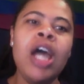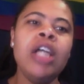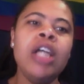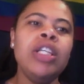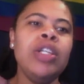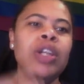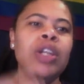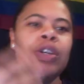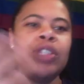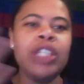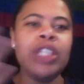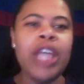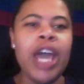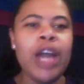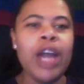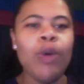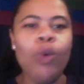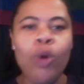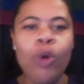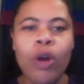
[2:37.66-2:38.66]
You know, she
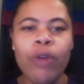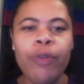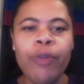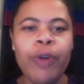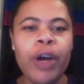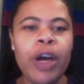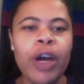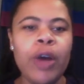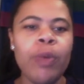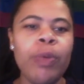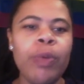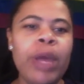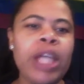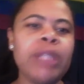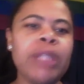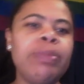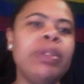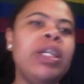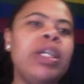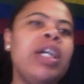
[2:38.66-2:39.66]
had a warrant for her
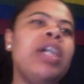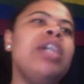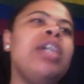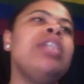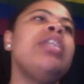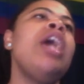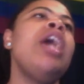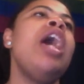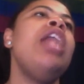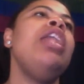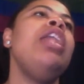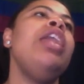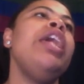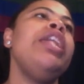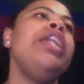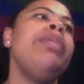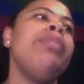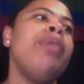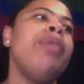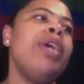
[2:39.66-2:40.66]
arrest because
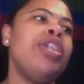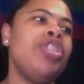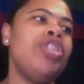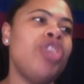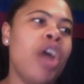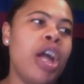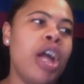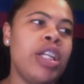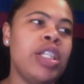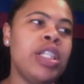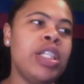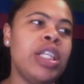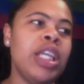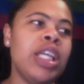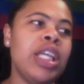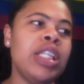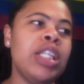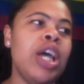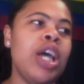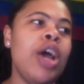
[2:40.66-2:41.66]
London pressed charges
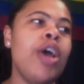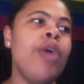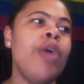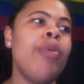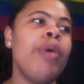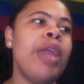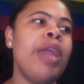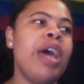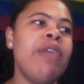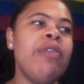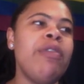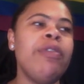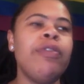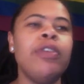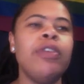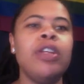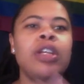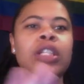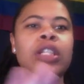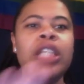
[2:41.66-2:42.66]
against her, or whatever,
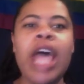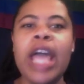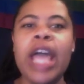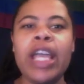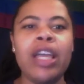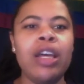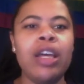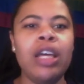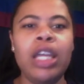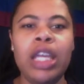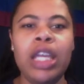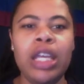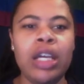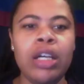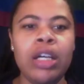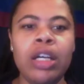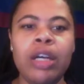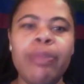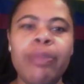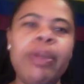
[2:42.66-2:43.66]
for attacking her in
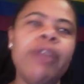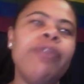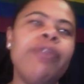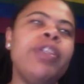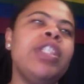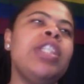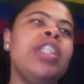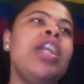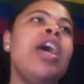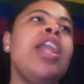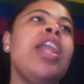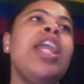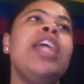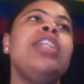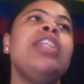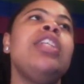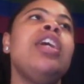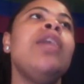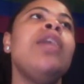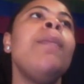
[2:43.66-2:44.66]
uh, Memphis and all
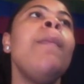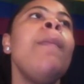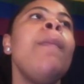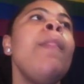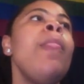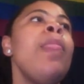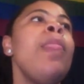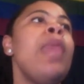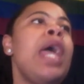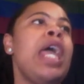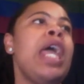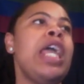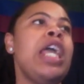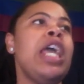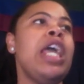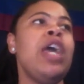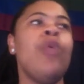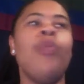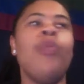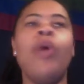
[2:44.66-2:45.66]
that stuff.
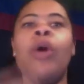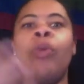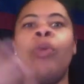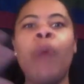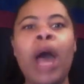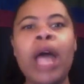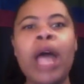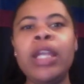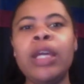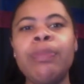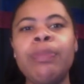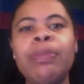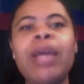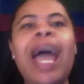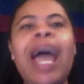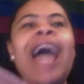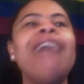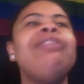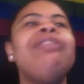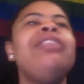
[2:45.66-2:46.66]
And what wind up being,
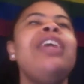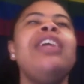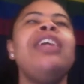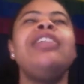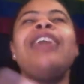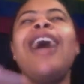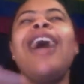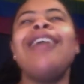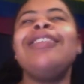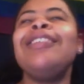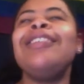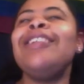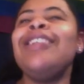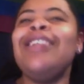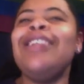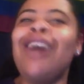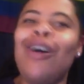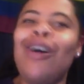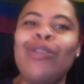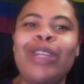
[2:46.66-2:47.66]
I said, y'all should
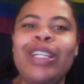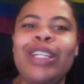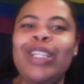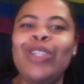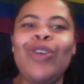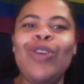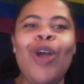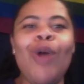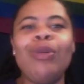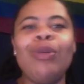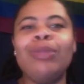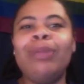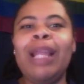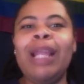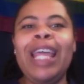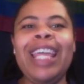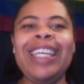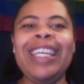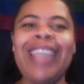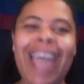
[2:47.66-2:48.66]
have known that this girl was
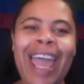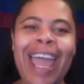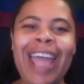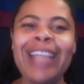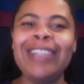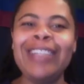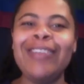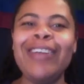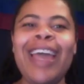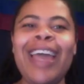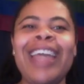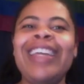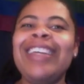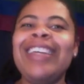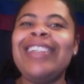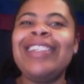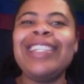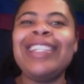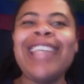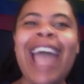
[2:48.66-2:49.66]
playing games, okay?
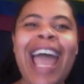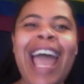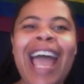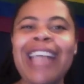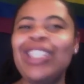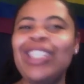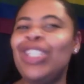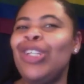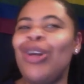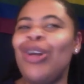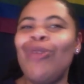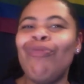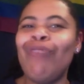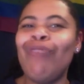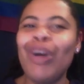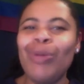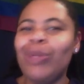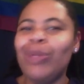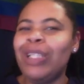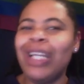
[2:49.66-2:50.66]
It's guys. She don't
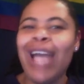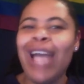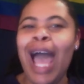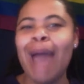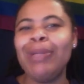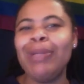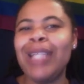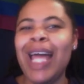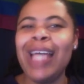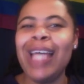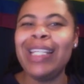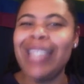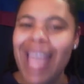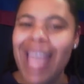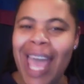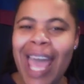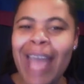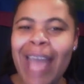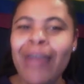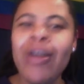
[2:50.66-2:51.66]
fuck with the cops like
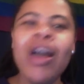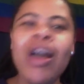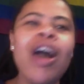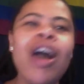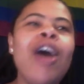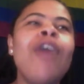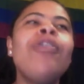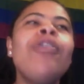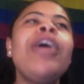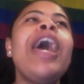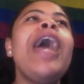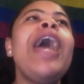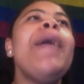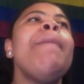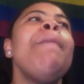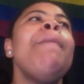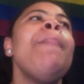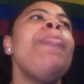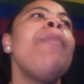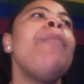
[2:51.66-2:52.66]
that, okay?
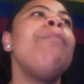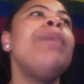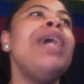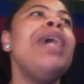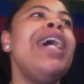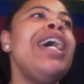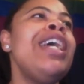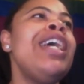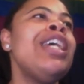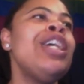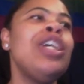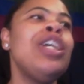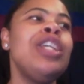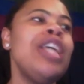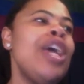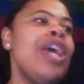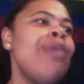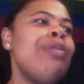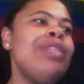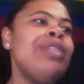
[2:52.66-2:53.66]
But
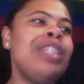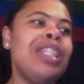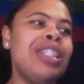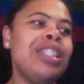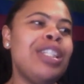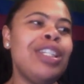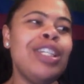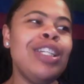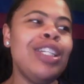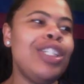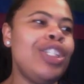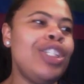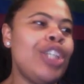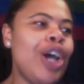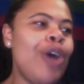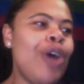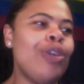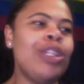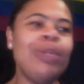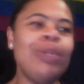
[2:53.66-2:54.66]
it was just a little
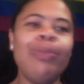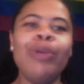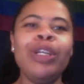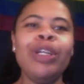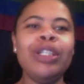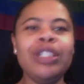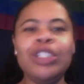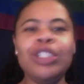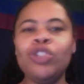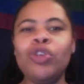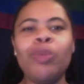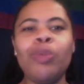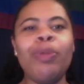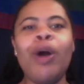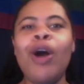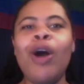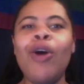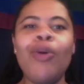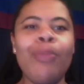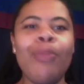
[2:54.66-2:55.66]
joke to bring a stripper
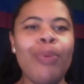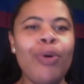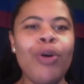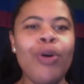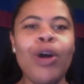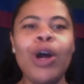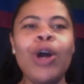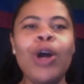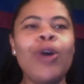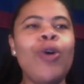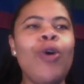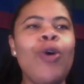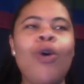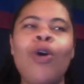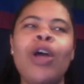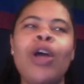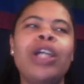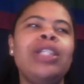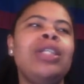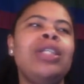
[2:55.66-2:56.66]
on board, of
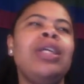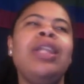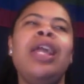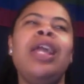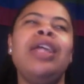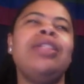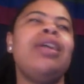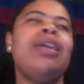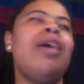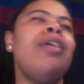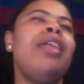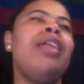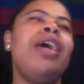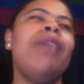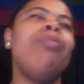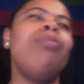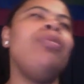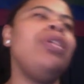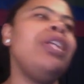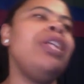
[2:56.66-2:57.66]
course, and that's all
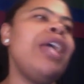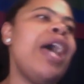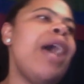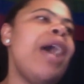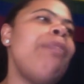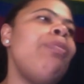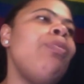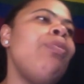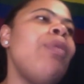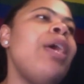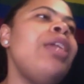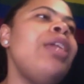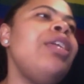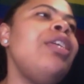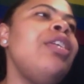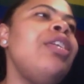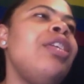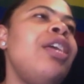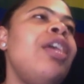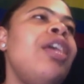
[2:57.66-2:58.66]
that really happened right
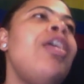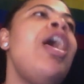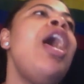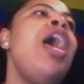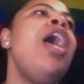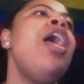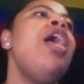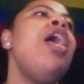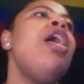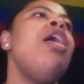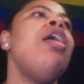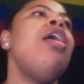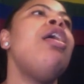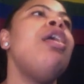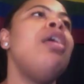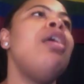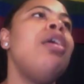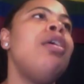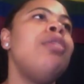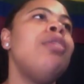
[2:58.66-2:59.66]
in there.
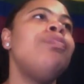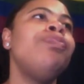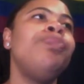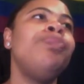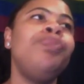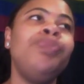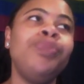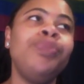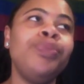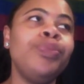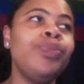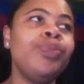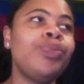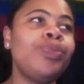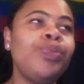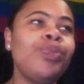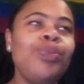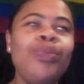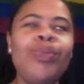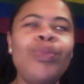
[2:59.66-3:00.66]
Um,
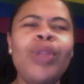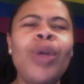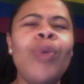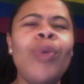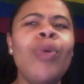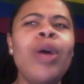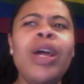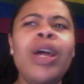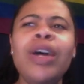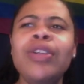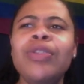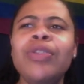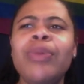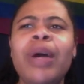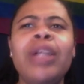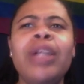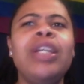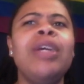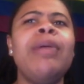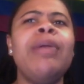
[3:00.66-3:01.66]
what else
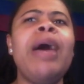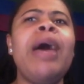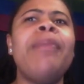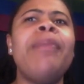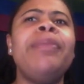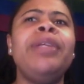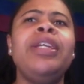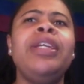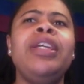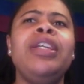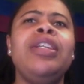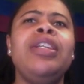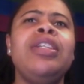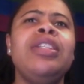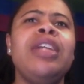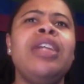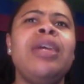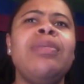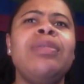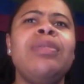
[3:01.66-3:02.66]
wind up happening in
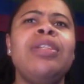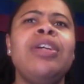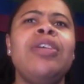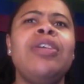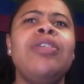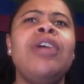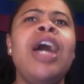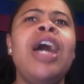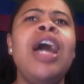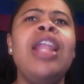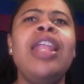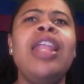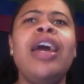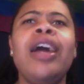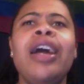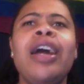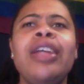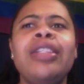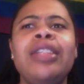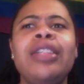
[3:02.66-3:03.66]
this episode?
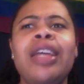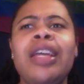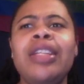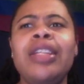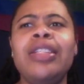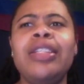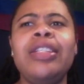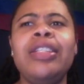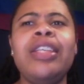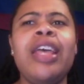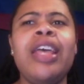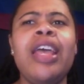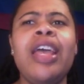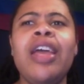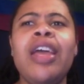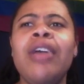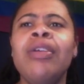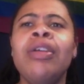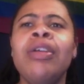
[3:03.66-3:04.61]
Like I said, Ted